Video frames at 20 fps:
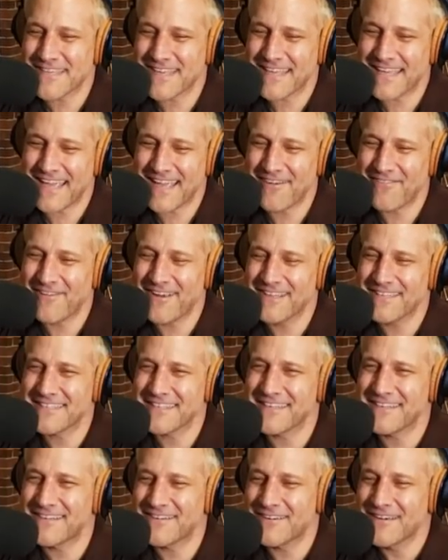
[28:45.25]
I can't wait
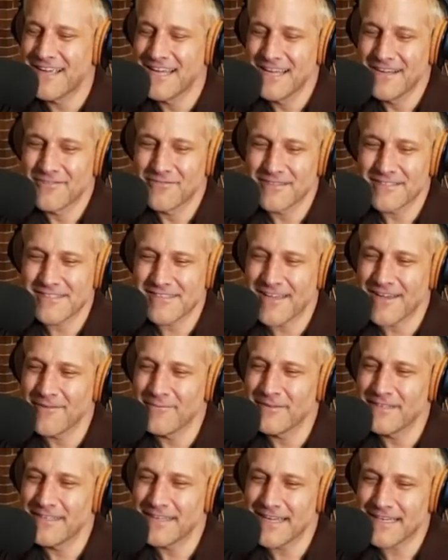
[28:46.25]
to hear what's
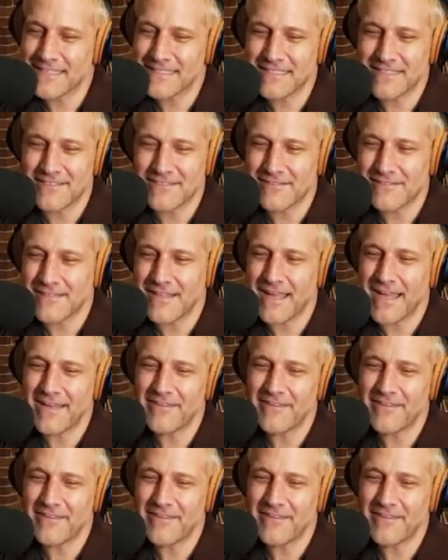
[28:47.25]
coming next in your life.